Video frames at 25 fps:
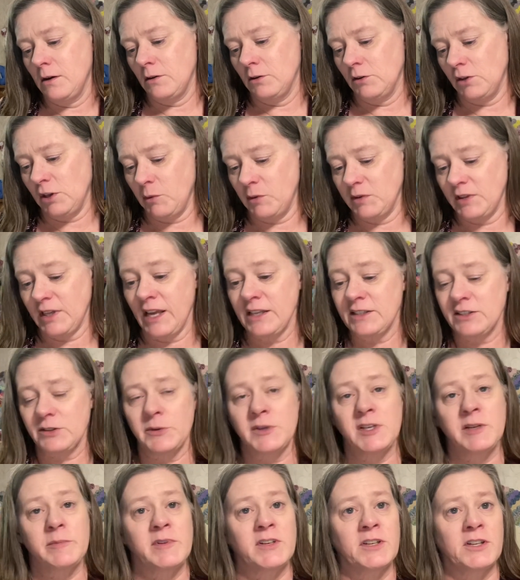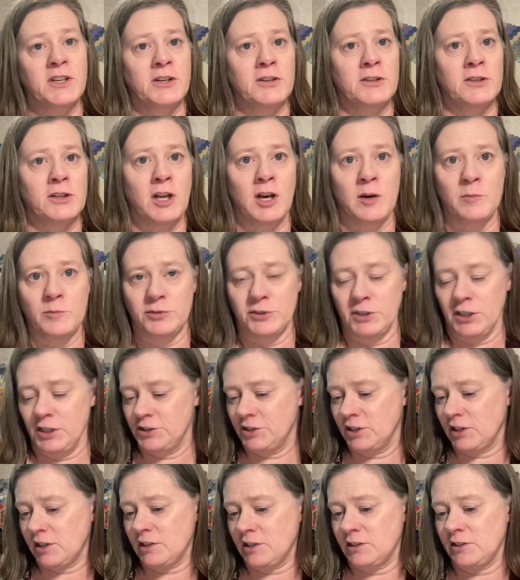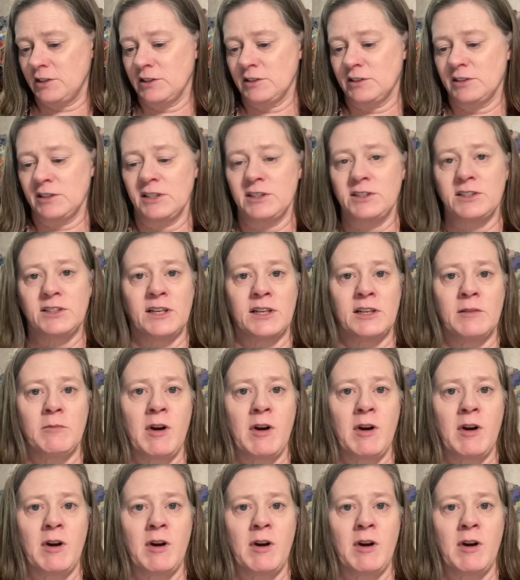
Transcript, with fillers: Anyway, that's going to be a year-long project because, as I said,